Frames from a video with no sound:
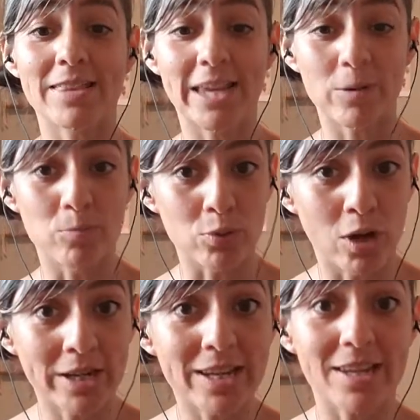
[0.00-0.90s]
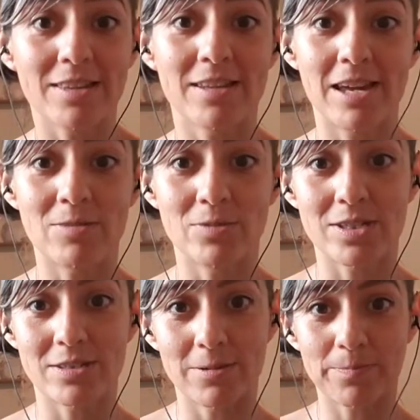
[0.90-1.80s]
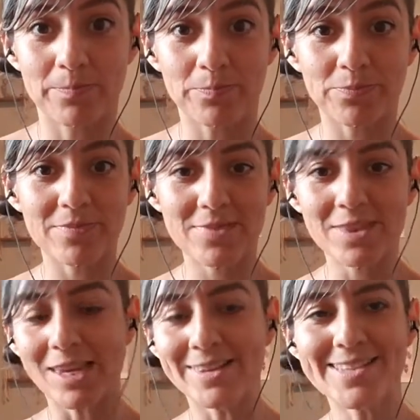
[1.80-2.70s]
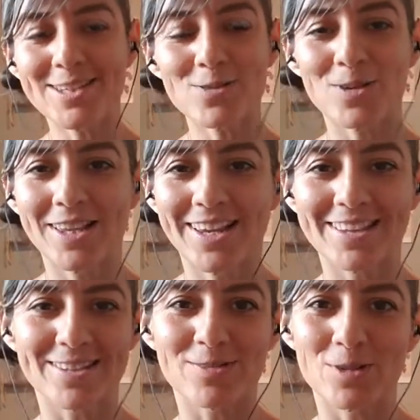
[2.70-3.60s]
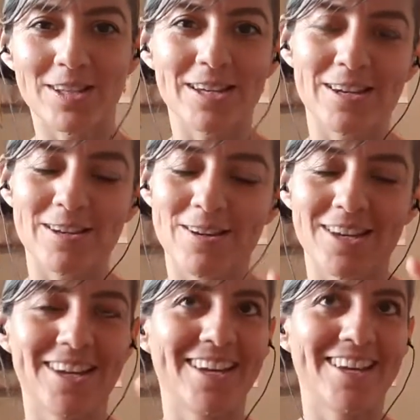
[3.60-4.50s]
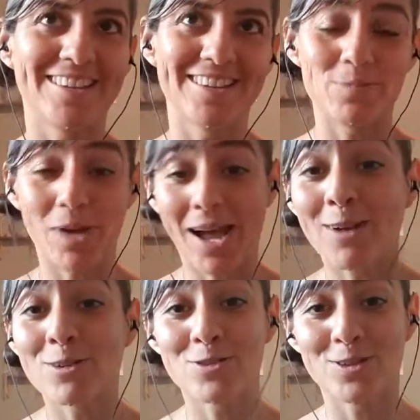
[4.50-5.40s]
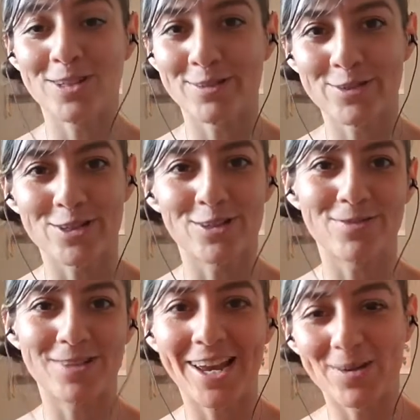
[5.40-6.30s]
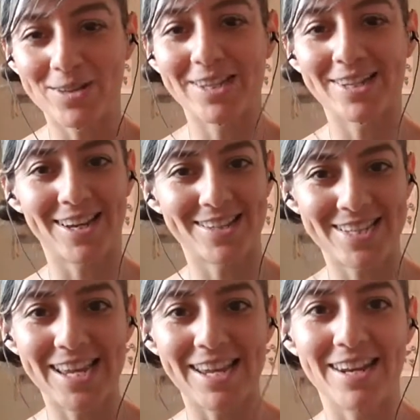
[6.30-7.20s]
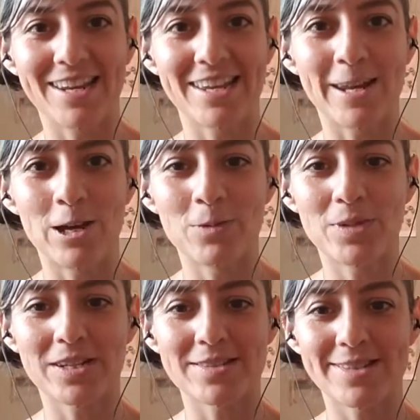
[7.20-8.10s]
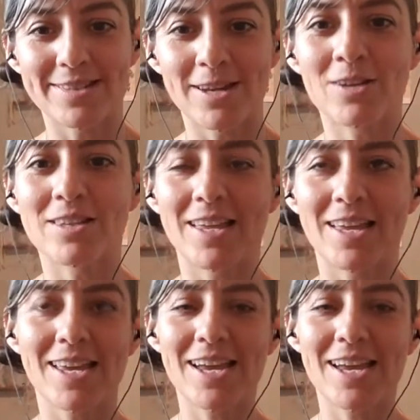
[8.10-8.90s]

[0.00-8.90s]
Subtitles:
like blocking that wisdom. This is where like the really the powerful illusion of light really kicks in, you know, because it's not that like